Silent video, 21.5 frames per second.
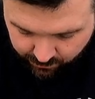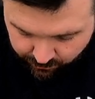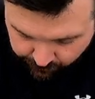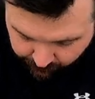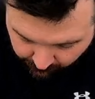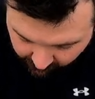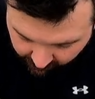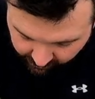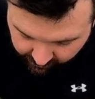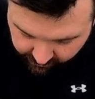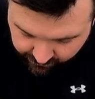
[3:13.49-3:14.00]

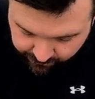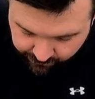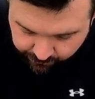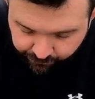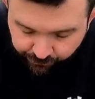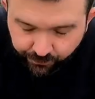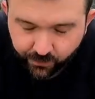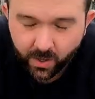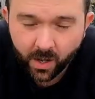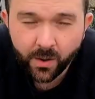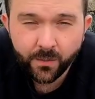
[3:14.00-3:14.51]
but
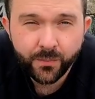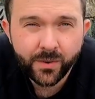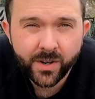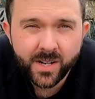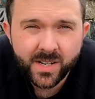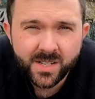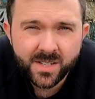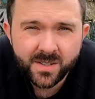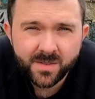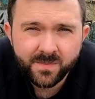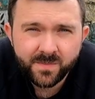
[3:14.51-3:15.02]
I'll
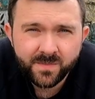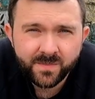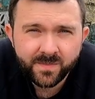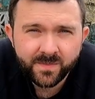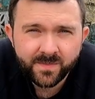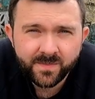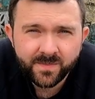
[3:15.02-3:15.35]
freeze them